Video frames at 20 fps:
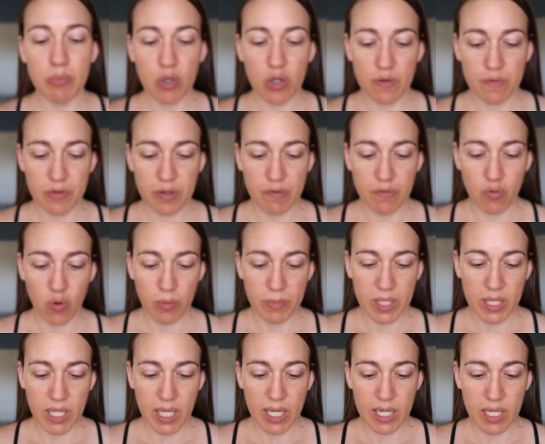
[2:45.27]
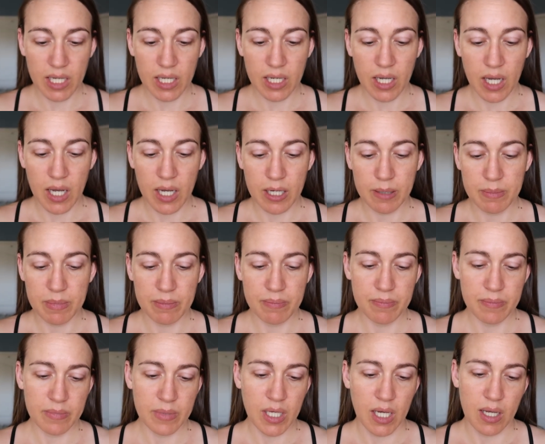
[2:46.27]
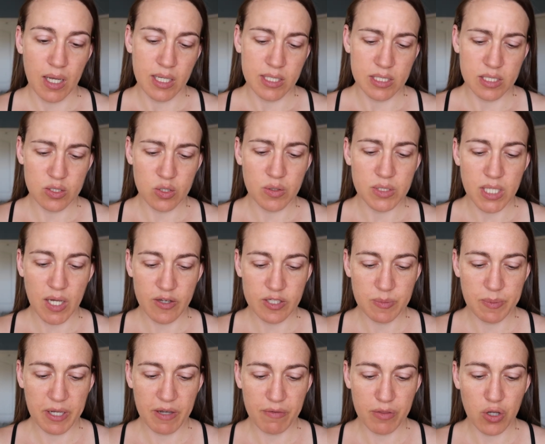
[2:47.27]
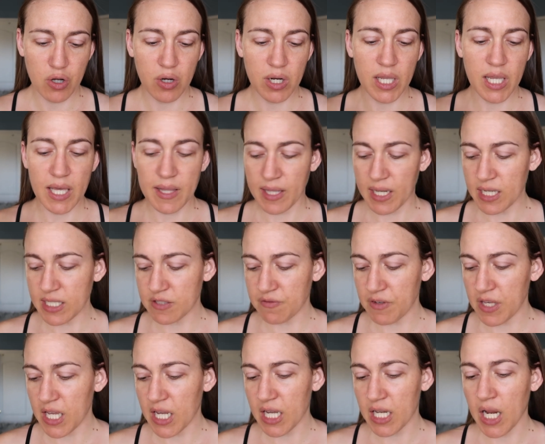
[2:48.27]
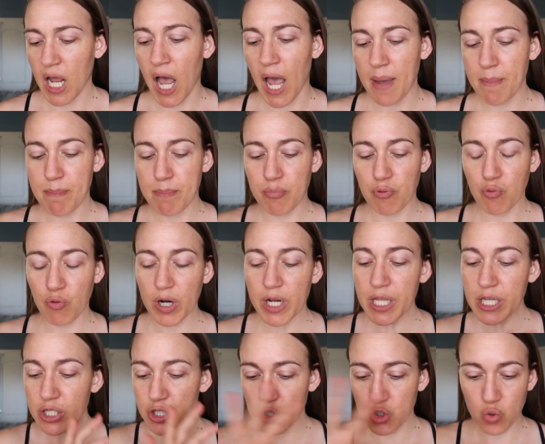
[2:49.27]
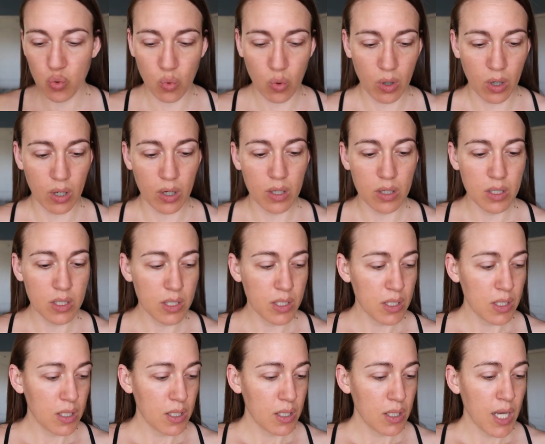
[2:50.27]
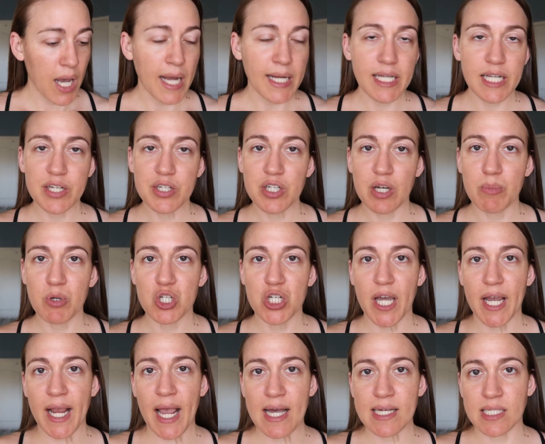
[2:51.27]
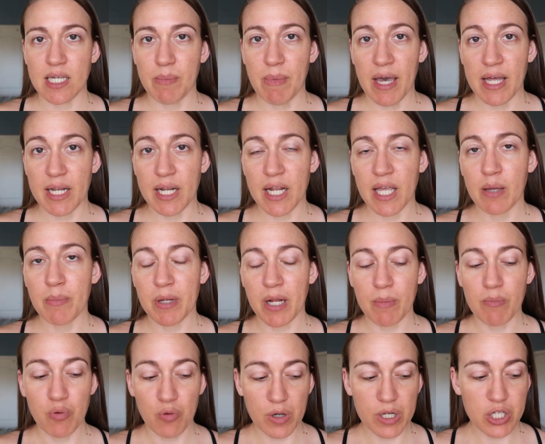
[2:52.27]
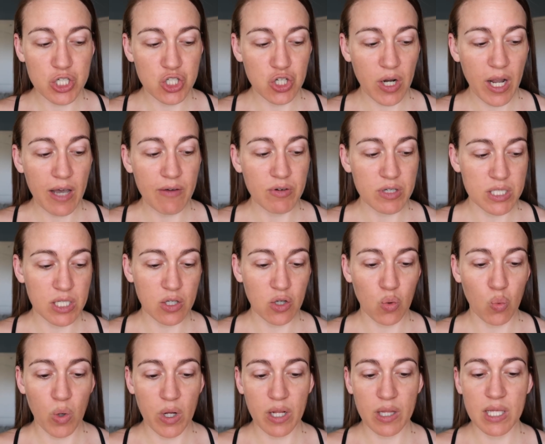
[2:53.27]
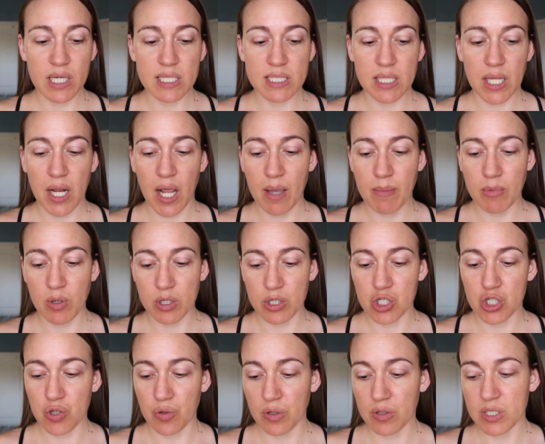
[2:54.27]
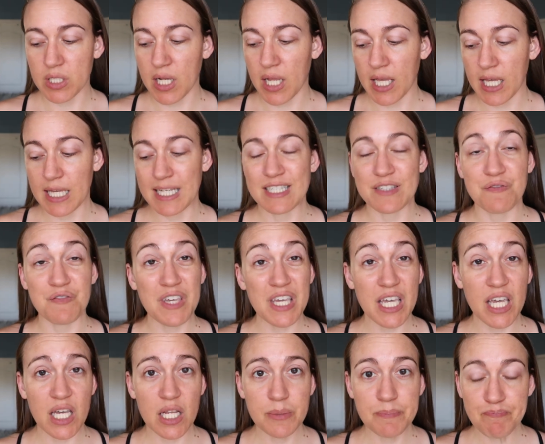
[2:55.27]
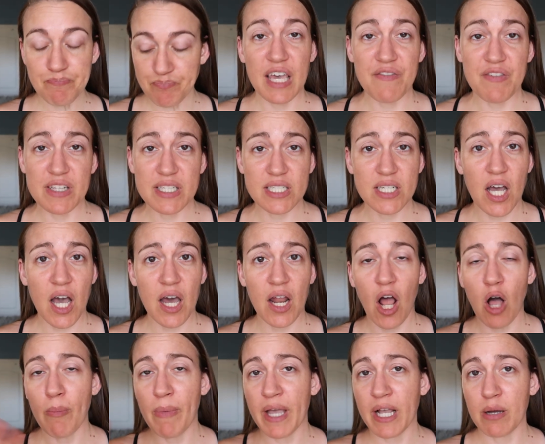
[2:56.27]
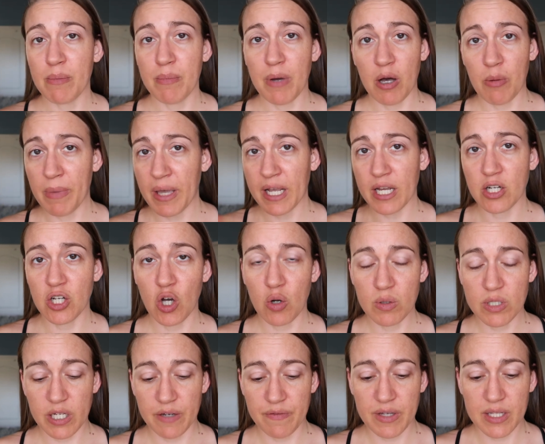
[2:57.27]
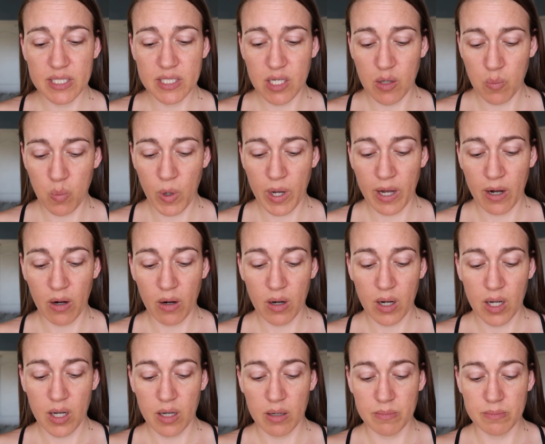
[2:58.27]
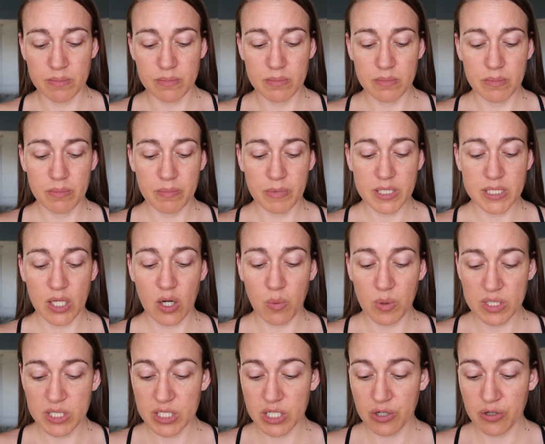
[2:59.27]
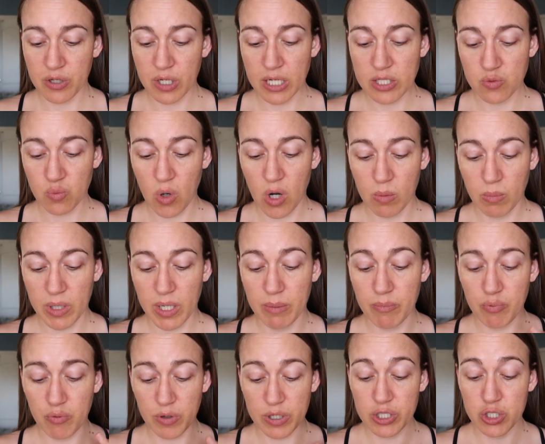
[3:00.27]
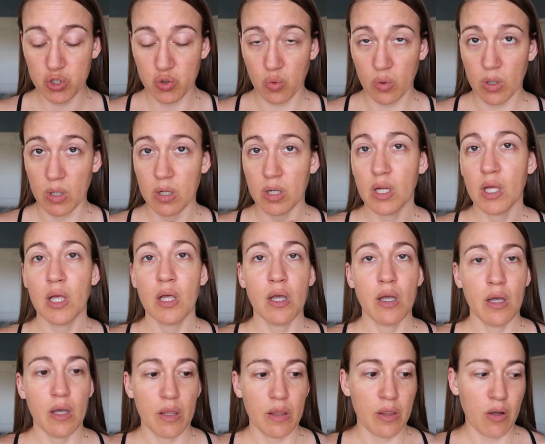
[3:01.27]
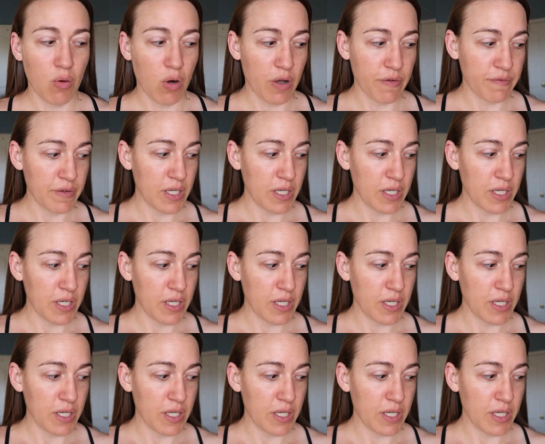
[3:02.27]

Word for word: beautifully formulated. Um, yeah, so it's SPF 30. It is vegan. I'm pretty sure, I need to double check as I'm editing, but I'm pretty sure every single one of these that I'm gonna show you today is vegan. If it's not, I'll make a, I'll make a note of it somewhere because um, I don't wanna steer you guys wrong, but I'm pretty sure they're all